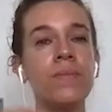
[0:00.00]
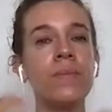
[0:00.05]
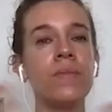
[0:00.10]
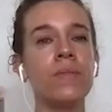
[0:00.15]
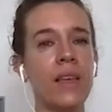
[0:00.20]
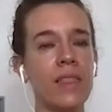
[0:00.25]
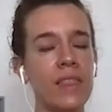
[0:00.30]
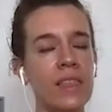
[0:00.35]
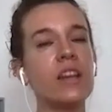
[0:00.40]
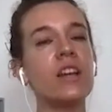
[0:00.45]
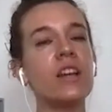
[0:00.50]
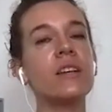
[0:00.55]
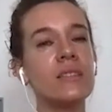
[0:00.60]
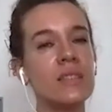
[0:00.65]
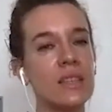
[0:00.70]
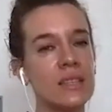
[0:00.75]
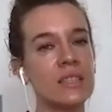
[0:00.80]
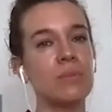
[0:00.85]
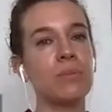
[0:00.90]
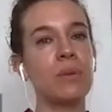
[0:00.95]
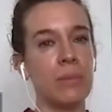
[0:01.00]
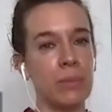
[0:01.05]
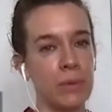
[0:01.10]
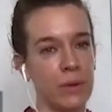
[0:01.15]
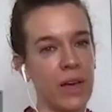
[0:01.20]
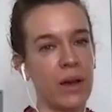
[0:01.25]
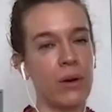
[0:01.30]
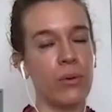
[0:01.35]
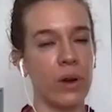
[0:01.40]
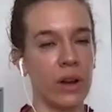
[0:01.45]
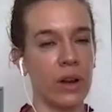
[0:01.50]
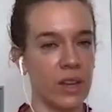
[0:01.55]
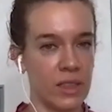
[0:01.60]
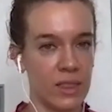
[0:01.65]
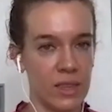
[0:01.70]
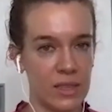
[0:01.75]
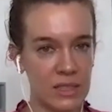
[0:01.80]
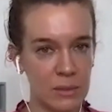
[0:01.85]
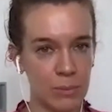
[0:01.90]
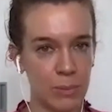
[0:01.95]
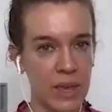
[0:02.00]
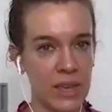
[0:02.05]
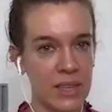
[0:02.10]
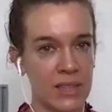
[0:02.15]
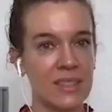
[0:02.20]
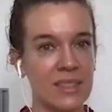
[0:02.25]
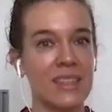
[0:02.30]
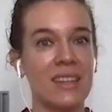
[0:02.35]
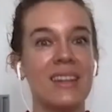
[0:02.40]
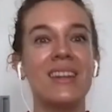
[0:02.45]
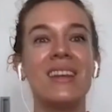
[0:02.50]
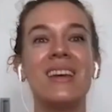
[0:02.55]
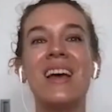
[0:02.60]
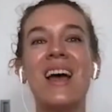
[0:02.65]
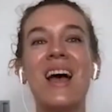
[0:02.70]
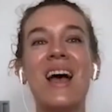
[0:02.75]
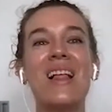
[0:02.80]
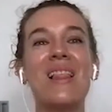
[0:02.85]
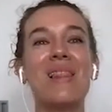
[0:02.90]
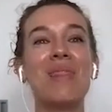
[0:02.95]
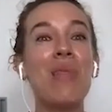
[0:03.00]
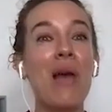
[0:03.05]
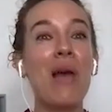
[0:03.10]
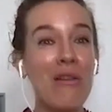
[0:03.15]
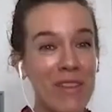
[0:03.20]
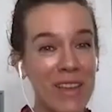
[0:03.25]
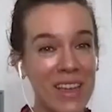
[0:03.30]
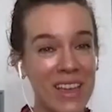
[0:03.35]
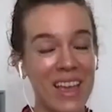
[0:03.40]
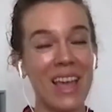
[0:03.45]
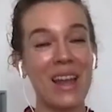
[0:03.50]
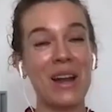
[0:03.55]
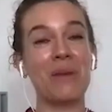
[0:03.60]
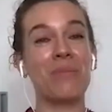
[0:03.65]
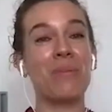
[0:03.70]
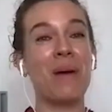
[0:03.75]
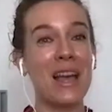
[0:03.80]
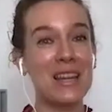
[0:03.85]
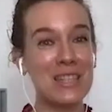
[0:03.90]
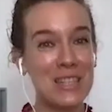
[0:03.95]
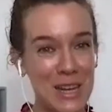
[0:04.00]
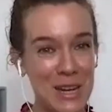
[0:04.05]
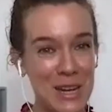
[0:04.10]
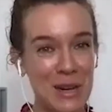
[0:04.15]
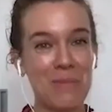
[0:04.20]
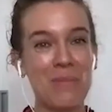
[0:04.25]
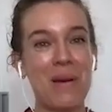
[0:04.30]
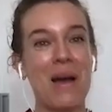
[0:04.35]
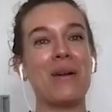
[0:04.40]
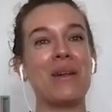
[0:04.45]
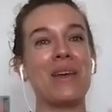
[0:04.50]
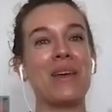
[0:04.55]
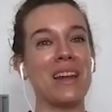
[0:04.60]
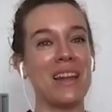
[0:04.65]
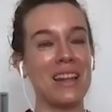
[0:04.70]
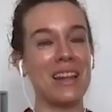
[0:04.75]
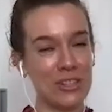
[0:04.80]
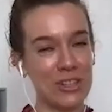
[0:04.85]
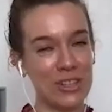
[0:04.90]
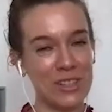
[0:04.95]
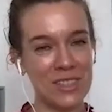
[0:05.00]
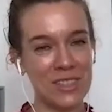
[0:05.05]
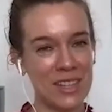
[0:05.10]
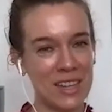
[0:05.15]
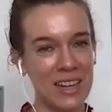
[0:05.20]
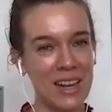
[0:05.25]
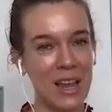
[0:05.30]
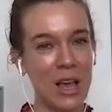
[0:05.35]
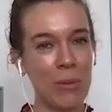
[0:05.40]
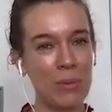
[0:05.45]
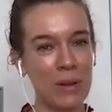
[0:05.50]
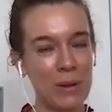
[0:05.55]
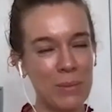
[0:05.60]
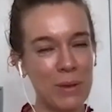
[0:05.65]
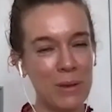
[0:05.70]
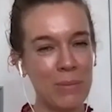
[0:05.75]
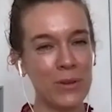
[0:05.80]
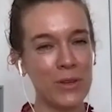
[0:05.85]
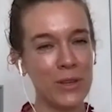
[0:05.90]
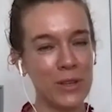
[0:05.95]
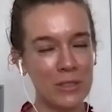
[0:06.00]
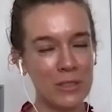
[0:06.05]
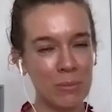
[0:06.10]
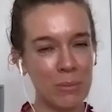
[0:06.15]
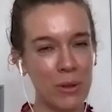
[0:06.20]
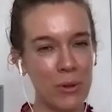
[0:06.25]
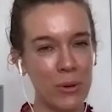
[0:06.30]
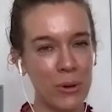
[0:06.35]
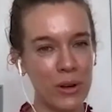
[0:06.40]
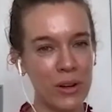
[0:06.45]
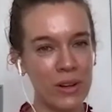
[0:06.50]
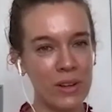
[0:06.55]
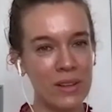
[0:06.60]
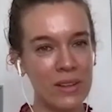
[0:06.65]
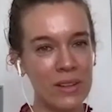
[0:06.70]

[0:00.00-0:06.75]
that there exist people that work in this space and love it and are passionate about it and interested in helping people explore.